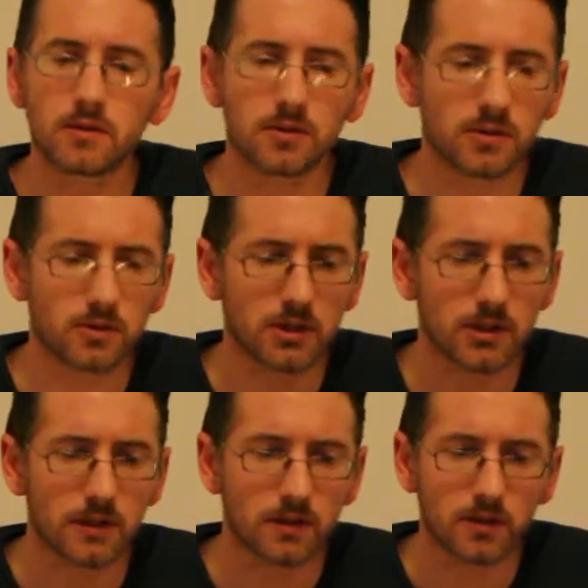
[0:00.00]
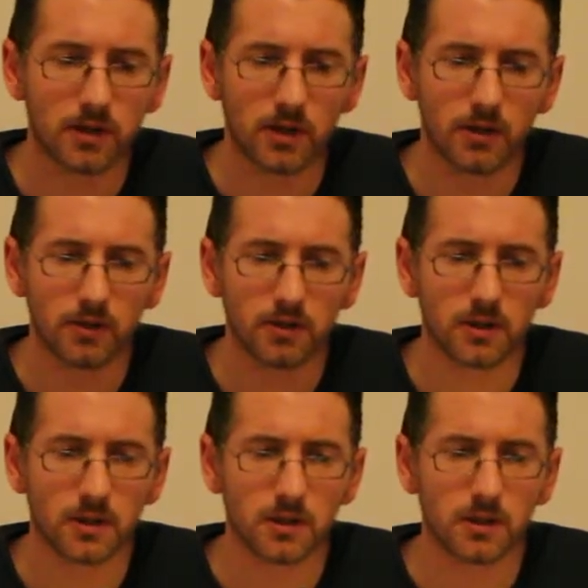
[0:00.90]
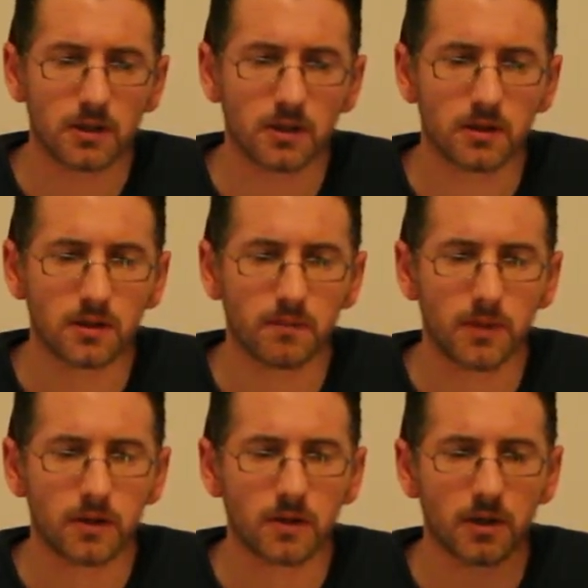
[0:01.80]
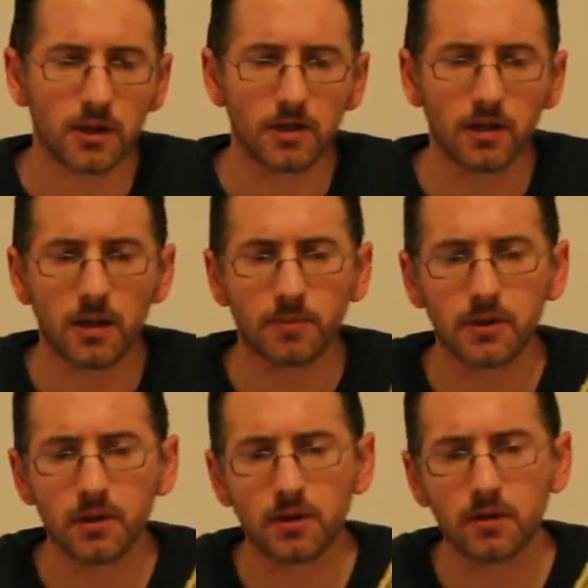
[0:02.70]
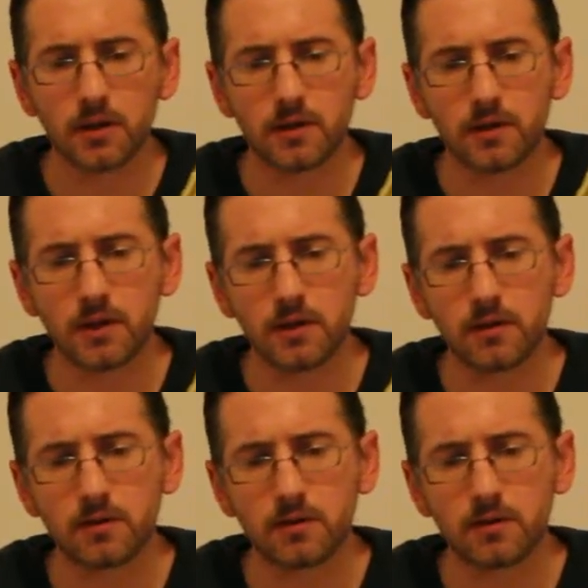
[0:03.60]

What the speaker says: you'll just tear the metal, like happened here at the end.